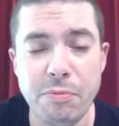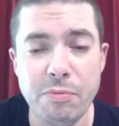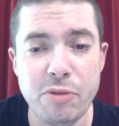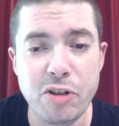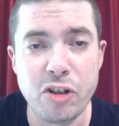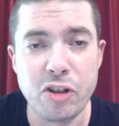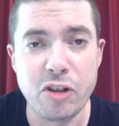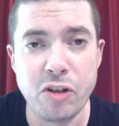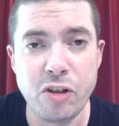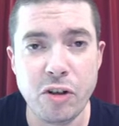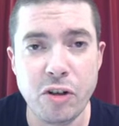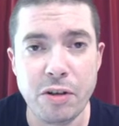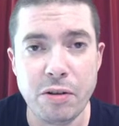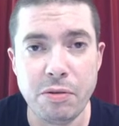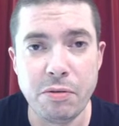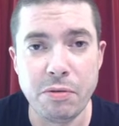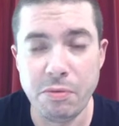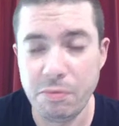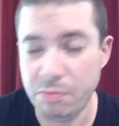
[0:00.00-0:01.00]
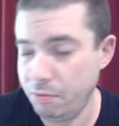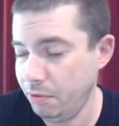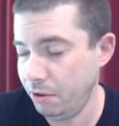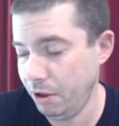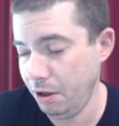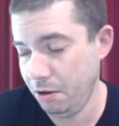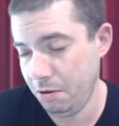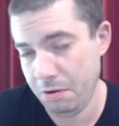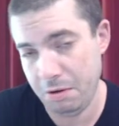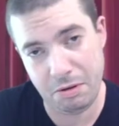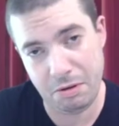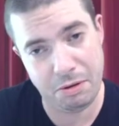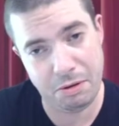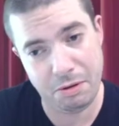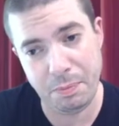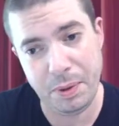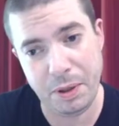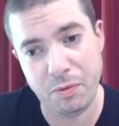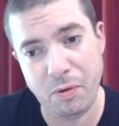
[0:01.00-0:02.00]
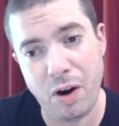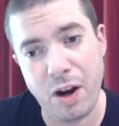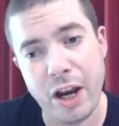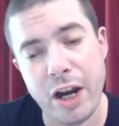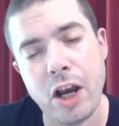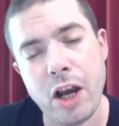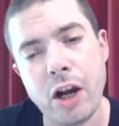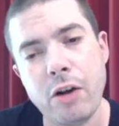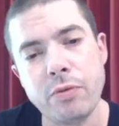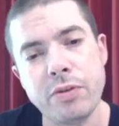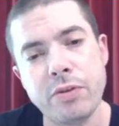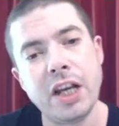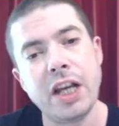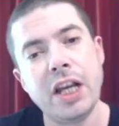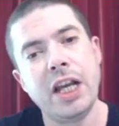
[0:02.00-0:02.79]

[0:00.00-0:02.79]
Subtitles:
shouldn't be writing articles,